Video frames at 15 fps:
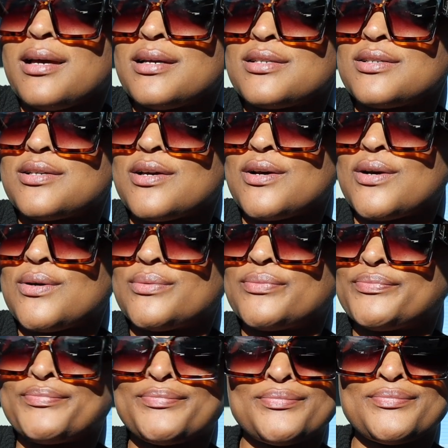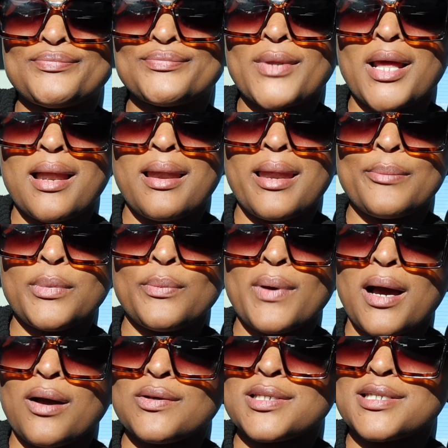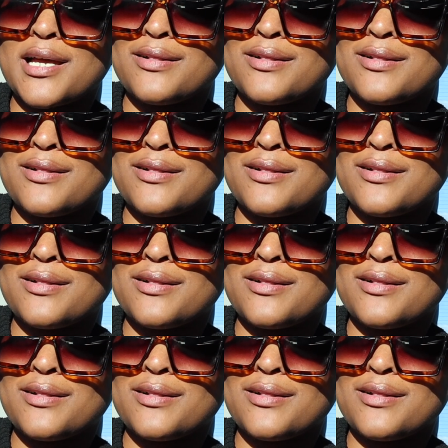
so let me bounce